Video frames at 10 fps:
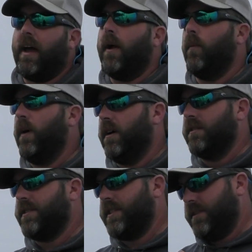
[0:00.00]
I
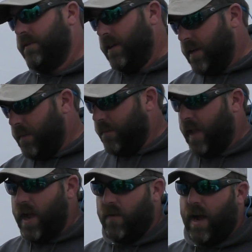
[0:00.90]
will
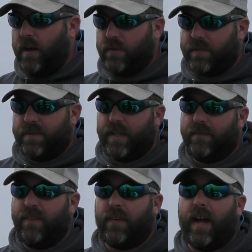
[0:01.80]
play around with some
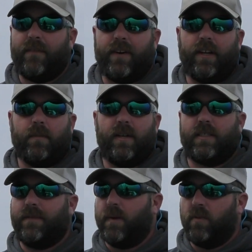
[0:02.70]
75-foot
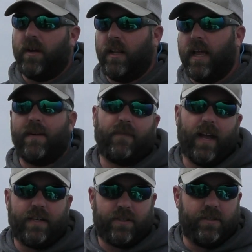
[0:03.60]
increments if I'm running a lot of
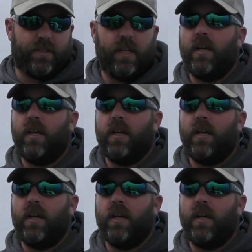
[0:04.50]
flashers,